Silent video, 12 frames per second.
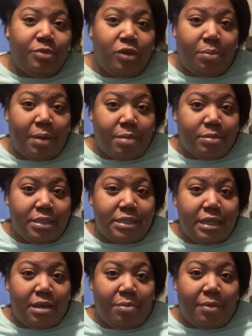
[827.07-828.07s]
You can probably
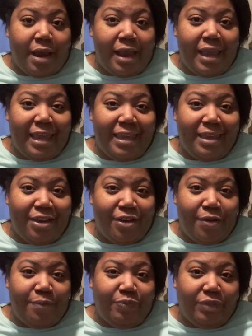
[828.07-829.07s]
see them right
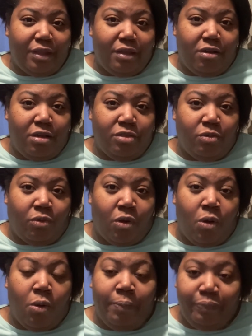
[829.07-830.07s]
here on the
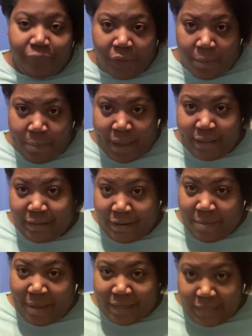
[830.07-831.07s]
roll back there
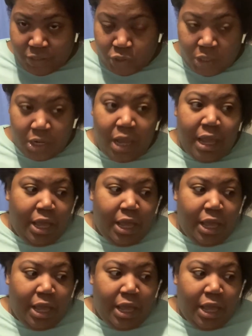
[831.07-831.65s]
in my kitchen.